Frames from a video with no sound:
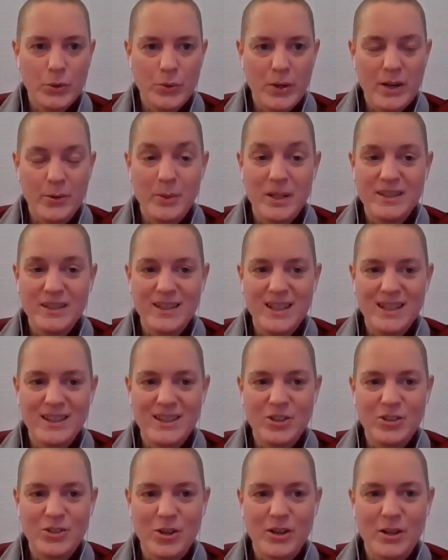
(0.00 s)
And we see
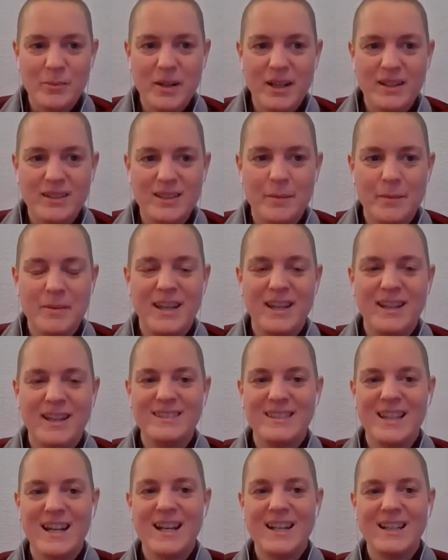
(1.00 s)
the story picks up
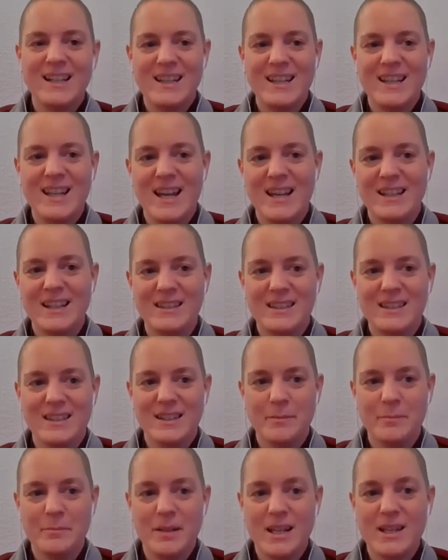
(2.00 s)
exactly at
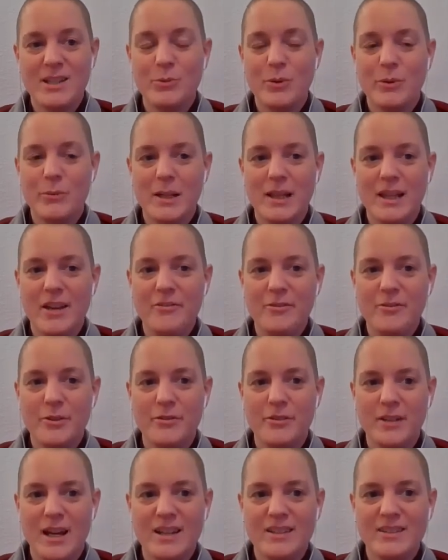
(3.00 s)
the place where we left
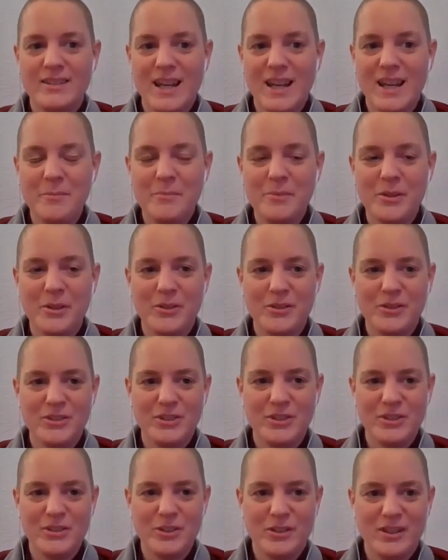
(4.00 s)
off last time, because
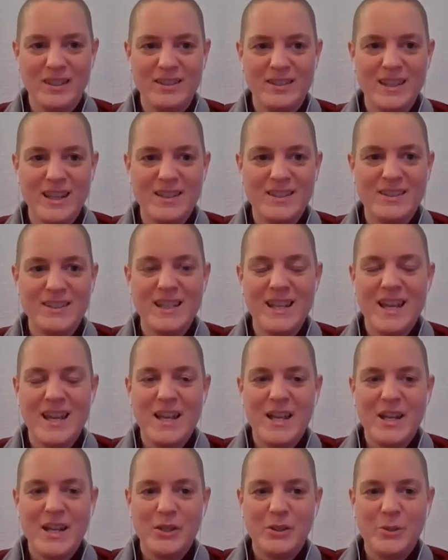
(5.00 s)
the story says,
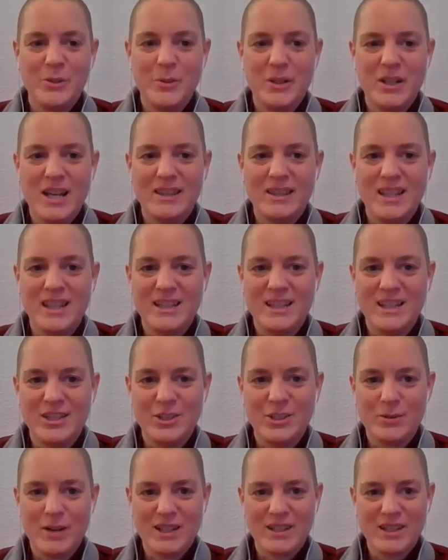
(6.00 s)
the Buddha then
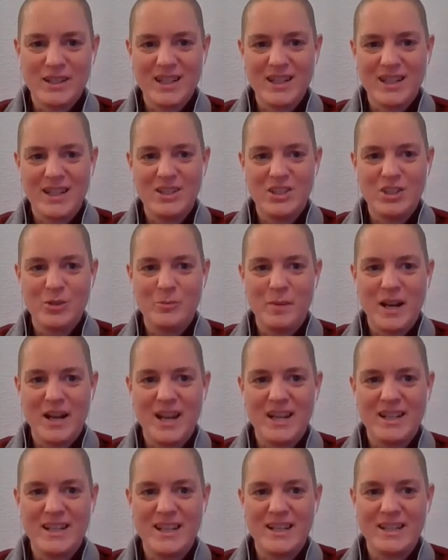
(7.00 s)
instructed,
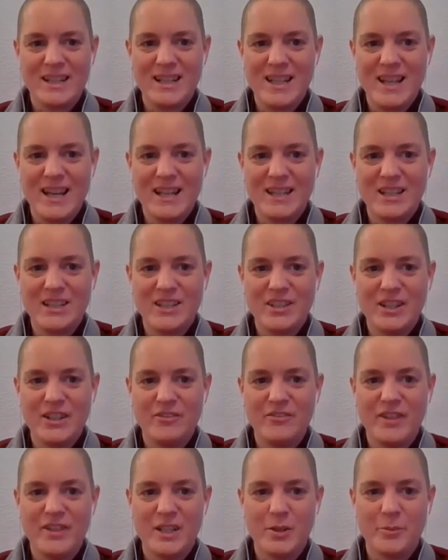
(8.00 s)
inspired, and gladdened
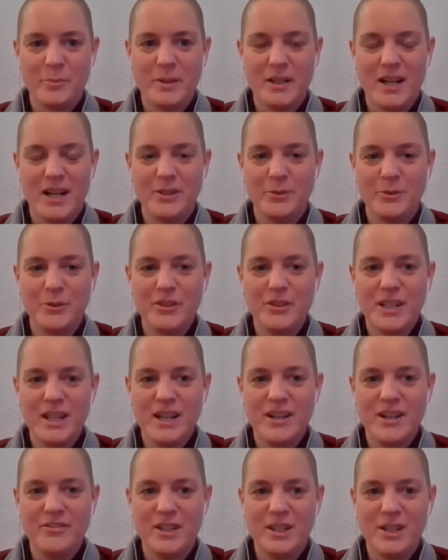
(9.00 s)
Venerable
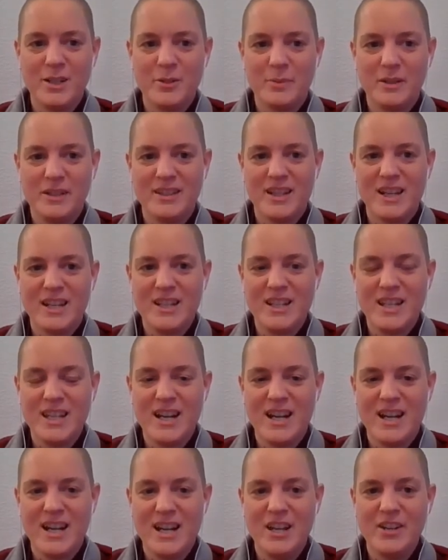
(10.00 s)
Anuruddha, Venerable
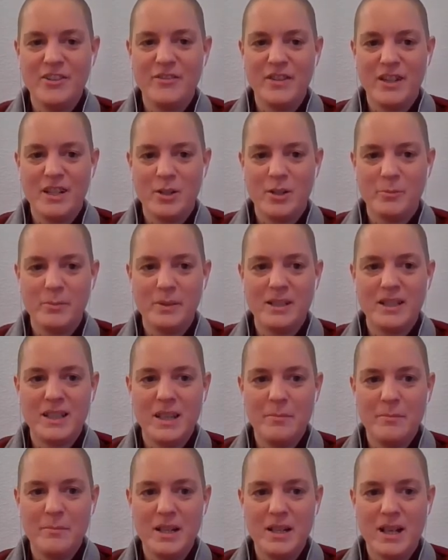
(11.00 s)
Nandya, and Venerable
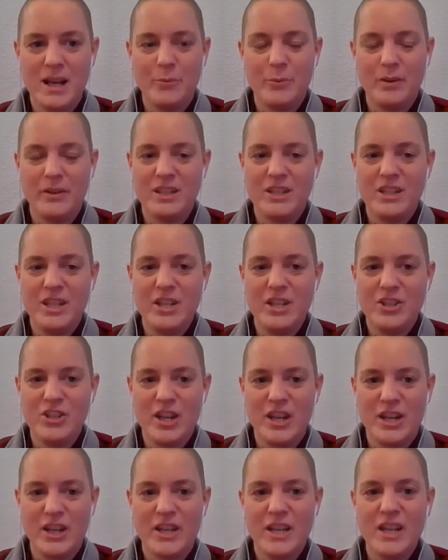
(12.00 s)
Kimbila with the
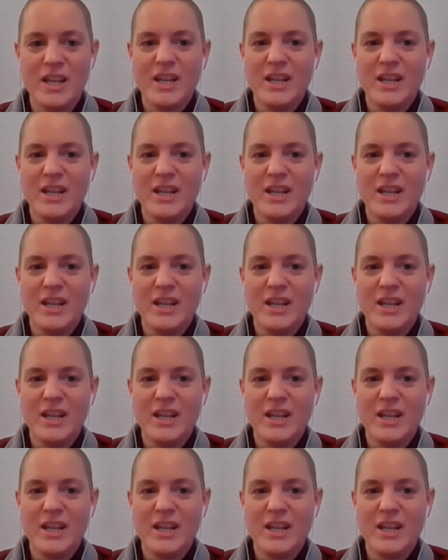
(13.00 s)
teaching.